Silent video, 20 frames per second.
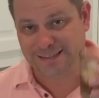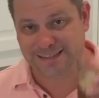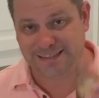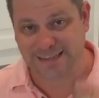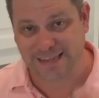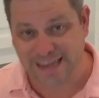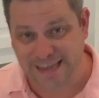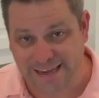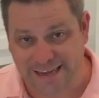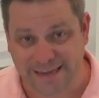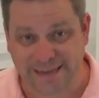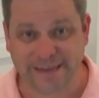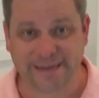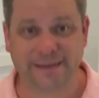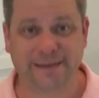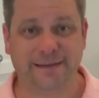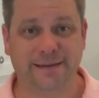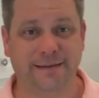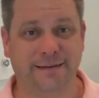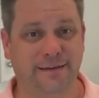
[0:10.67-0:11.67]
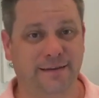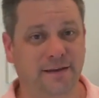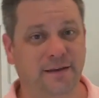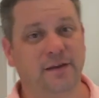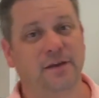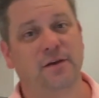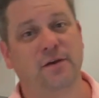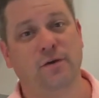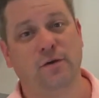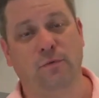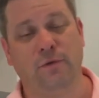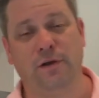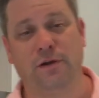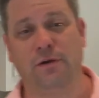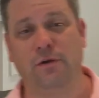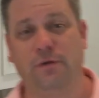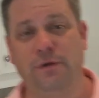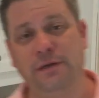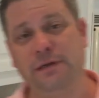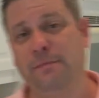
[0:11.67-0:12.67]
Today,
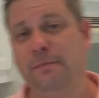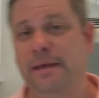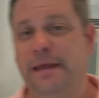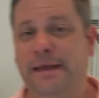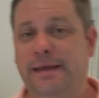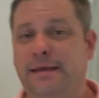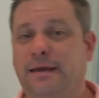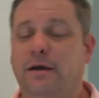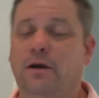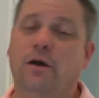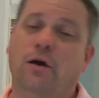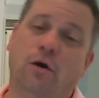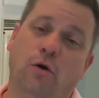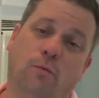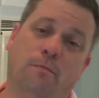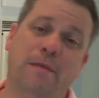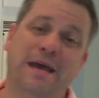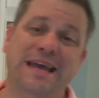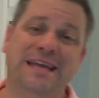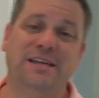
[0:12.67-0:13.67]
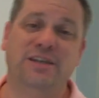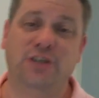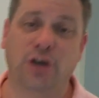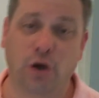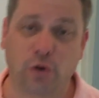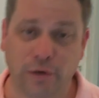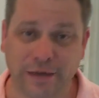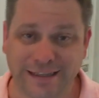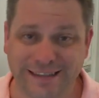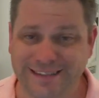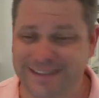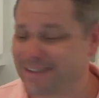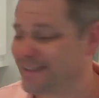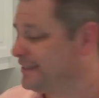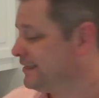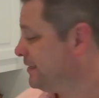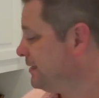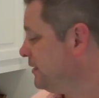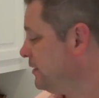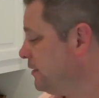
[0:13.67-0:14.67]
we're going to make homemade
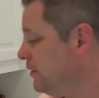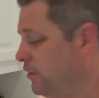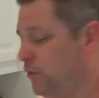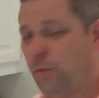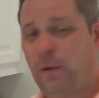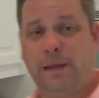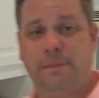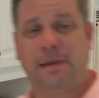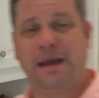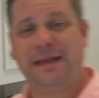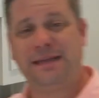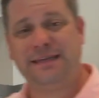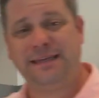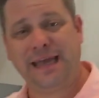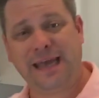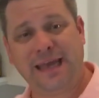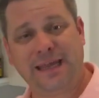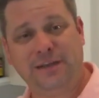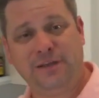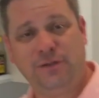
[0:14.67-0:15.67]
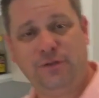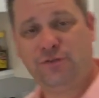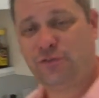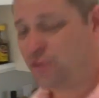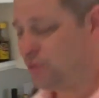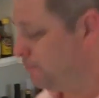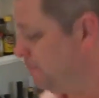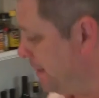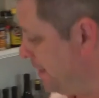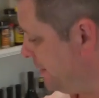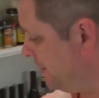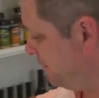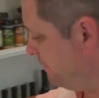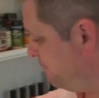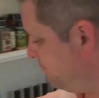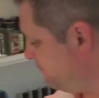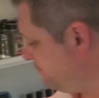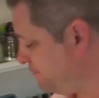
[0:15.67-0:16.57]
donuts the way my dad used to make them.